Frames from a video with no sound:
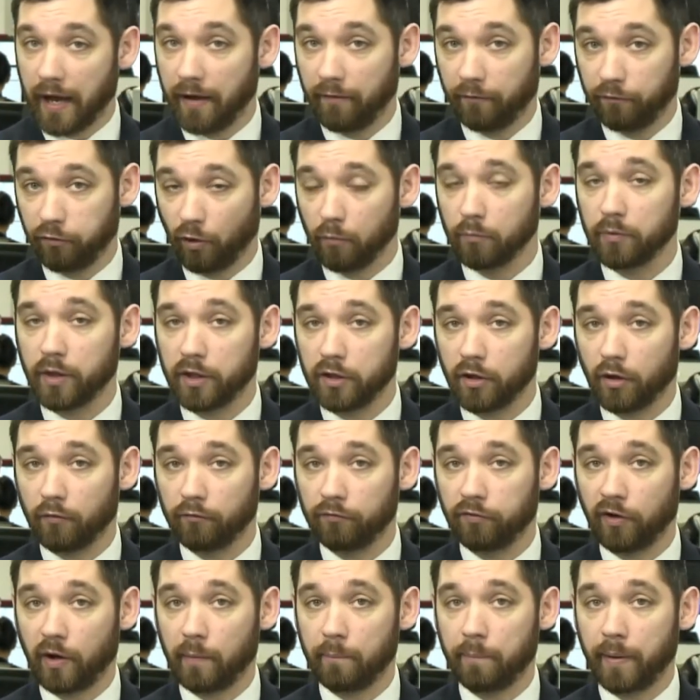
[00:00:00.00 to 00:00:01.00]
from the
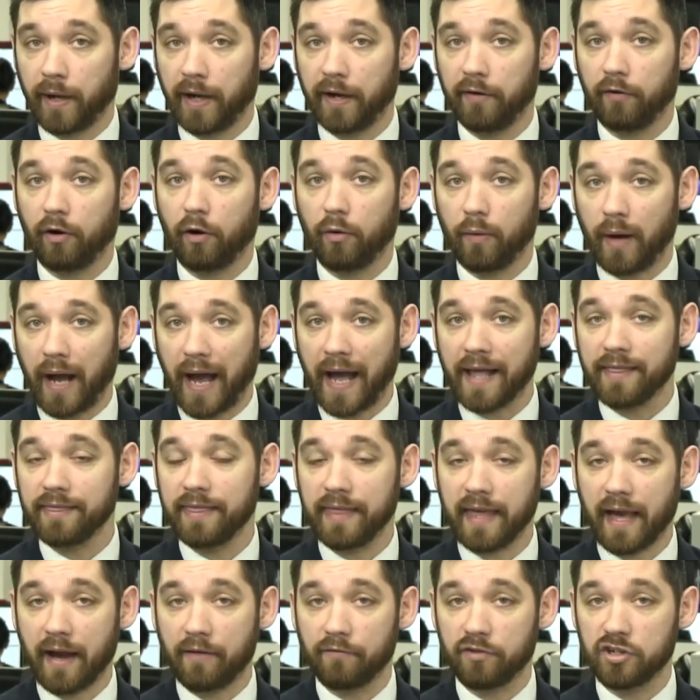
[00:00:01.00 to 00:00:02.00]
non-farm payroll and
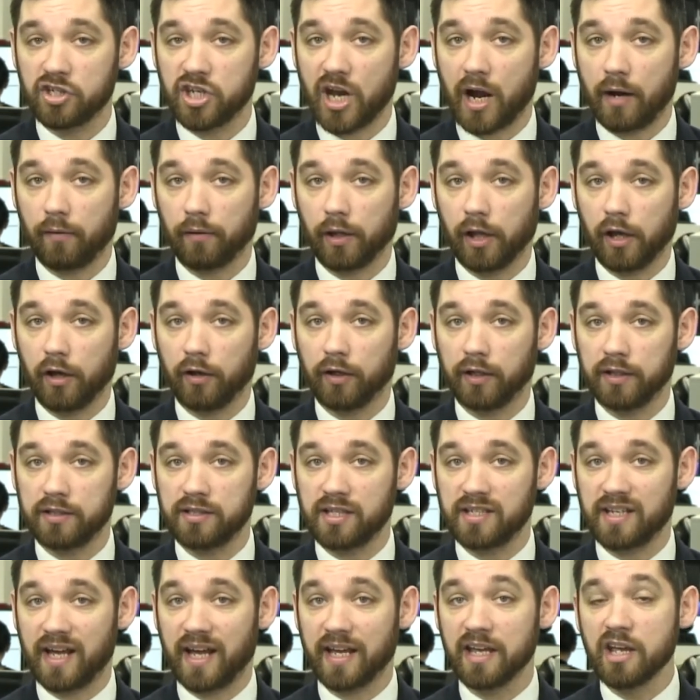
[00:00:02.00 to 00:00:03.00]
the average hourly earnings
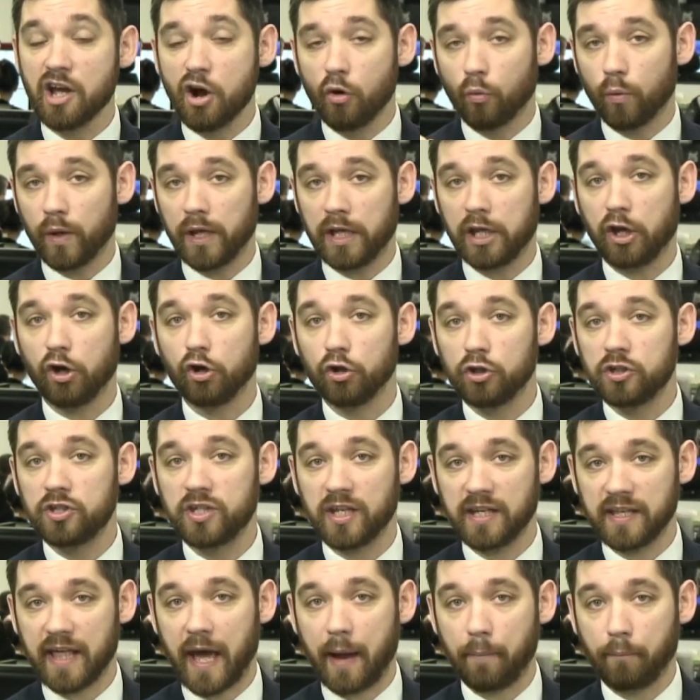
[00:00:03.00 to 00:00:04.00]
today, we could
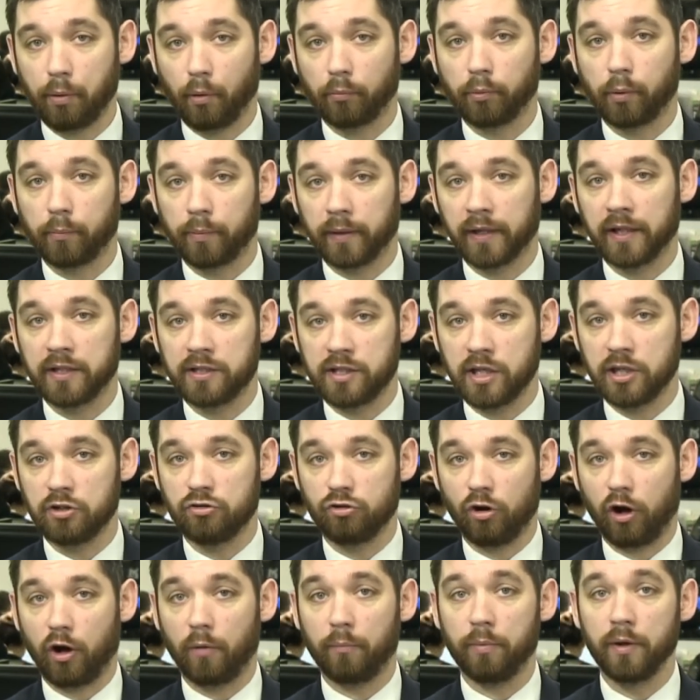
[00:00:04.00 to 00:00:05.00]
see that probability
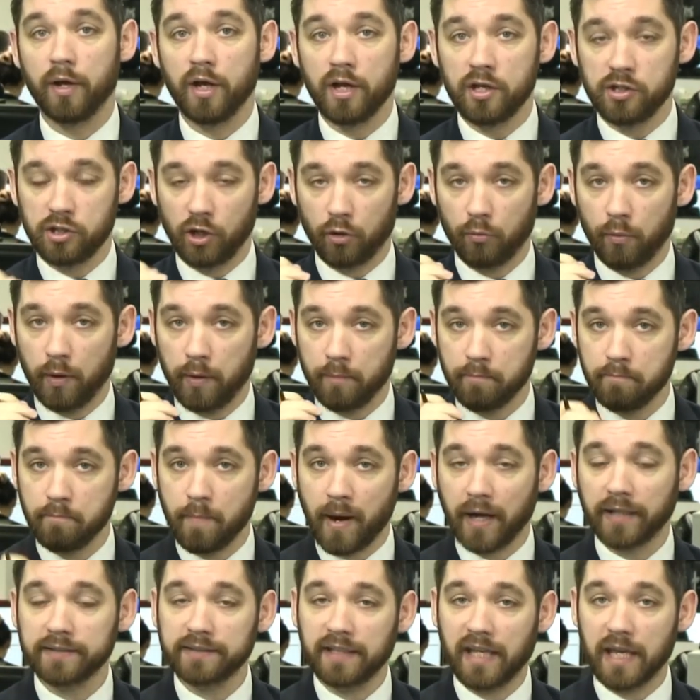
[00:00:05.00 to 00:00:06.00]
drop. So we
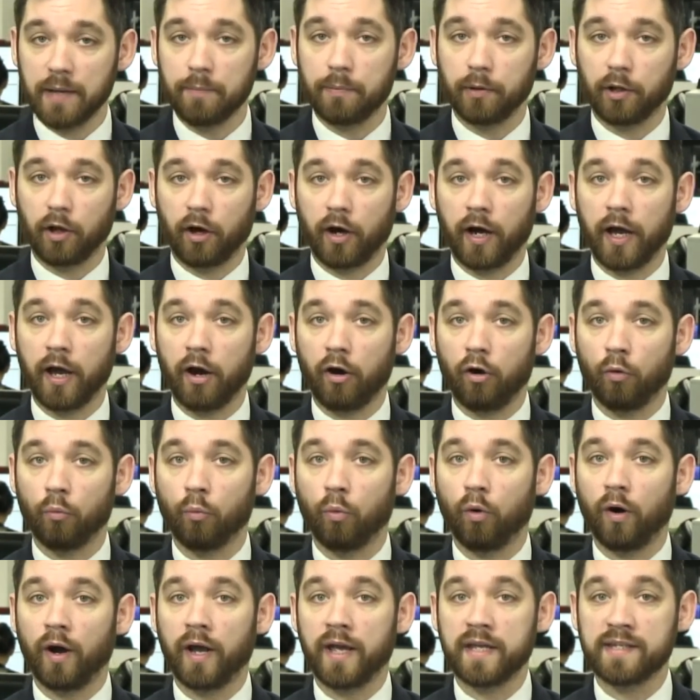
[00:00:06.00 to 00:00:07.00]
must keep an eye on
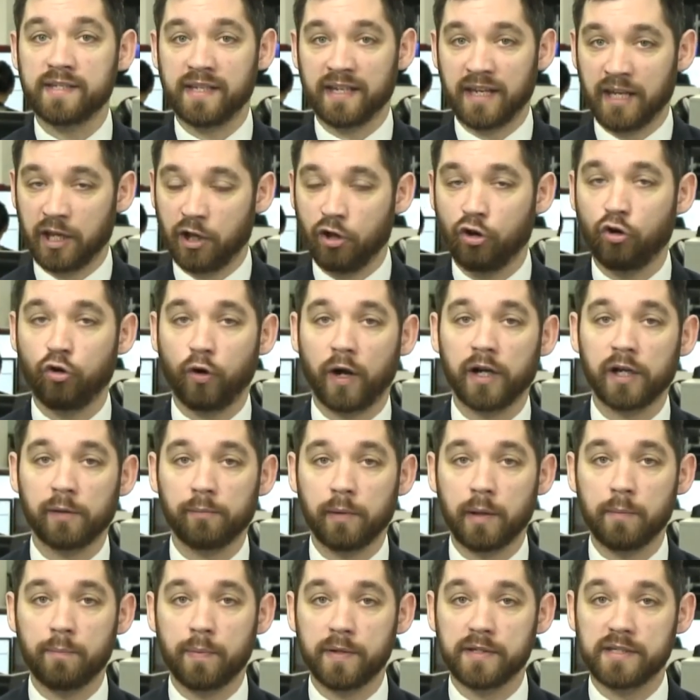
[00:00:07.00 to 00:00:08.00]
what is an
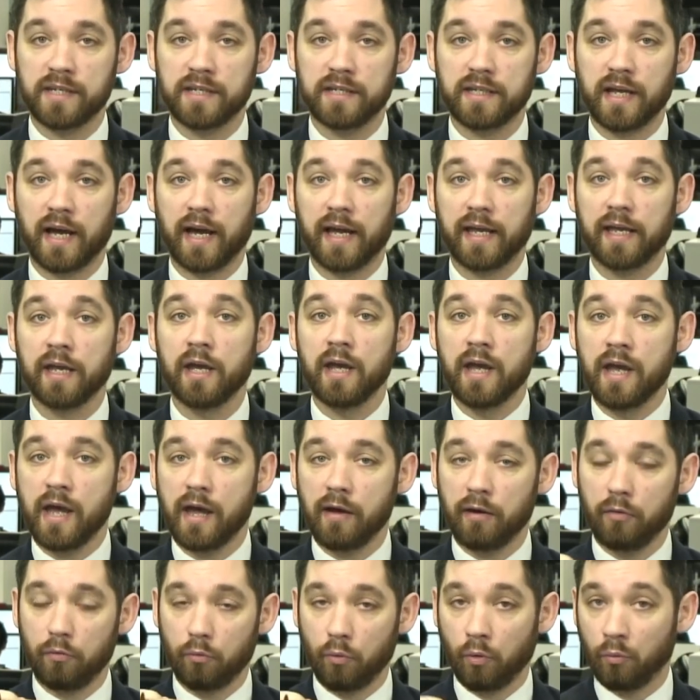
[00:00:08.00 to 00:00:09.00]
incredibly busy day
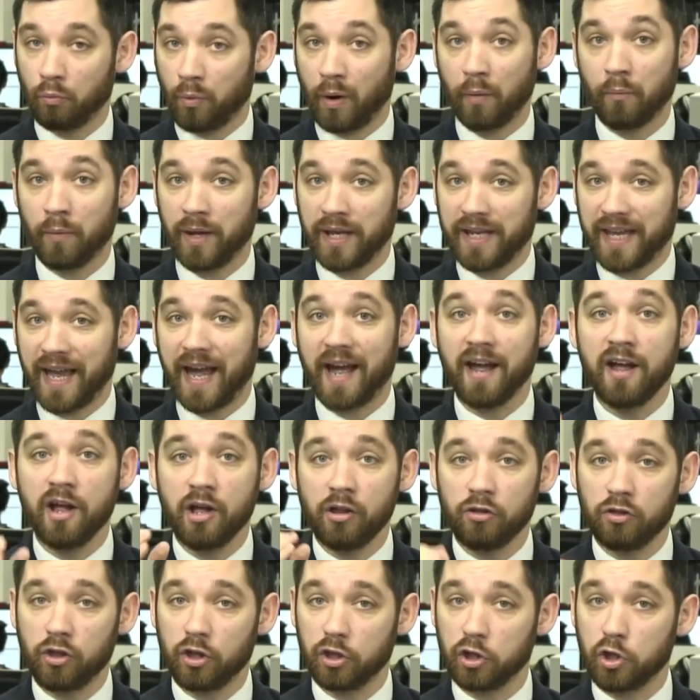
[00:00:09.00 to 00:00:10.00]
when we get
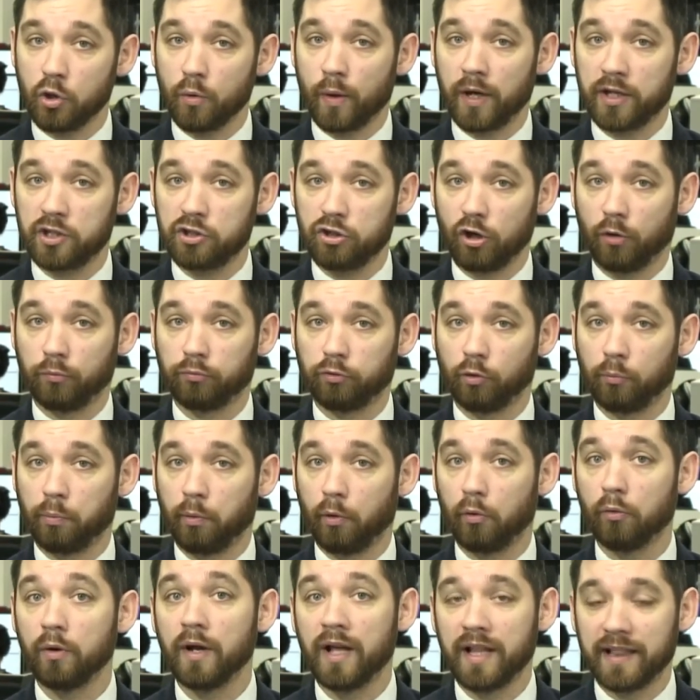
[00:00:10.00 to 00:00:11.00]
the US jobs
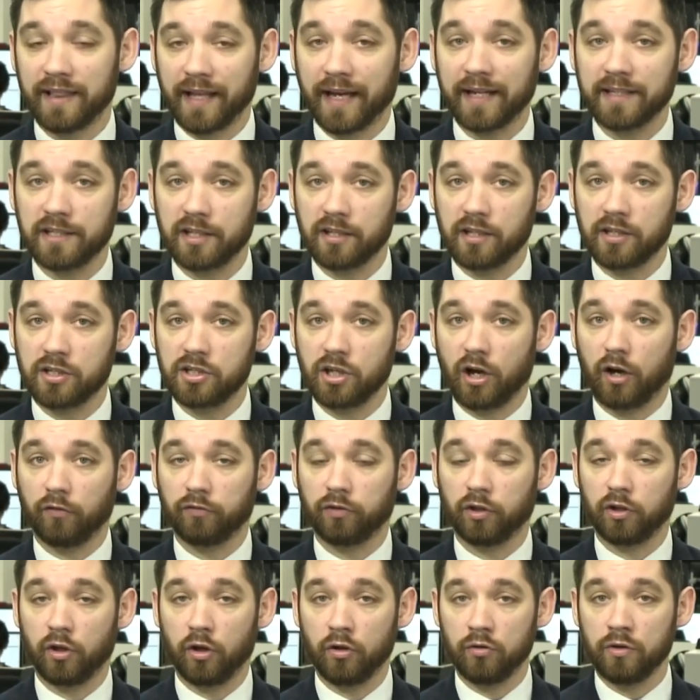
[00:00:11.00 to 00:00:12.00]
report later this
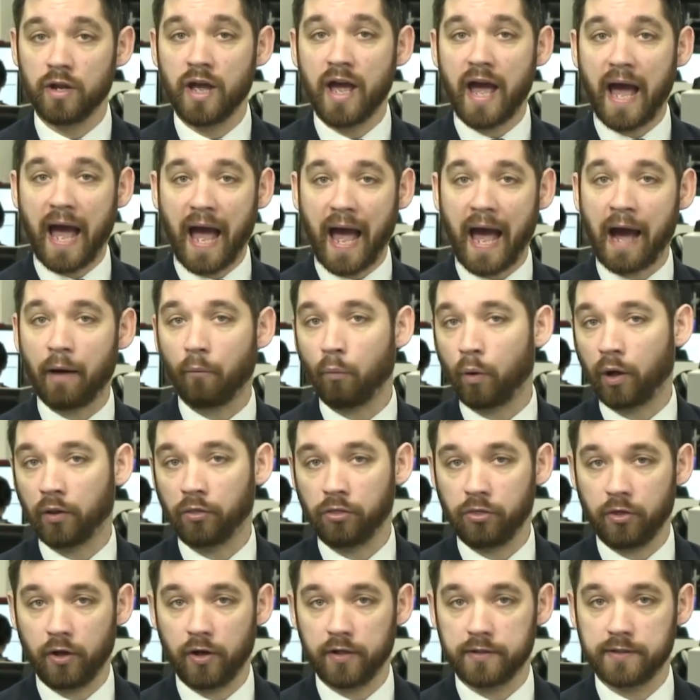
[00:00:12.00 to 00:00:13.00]
afternoon at
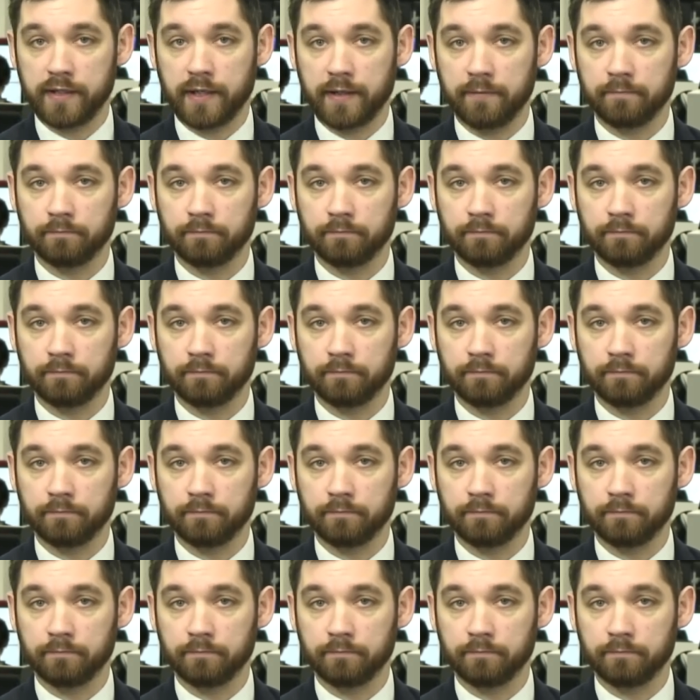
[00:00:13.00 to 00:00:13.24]
1:30.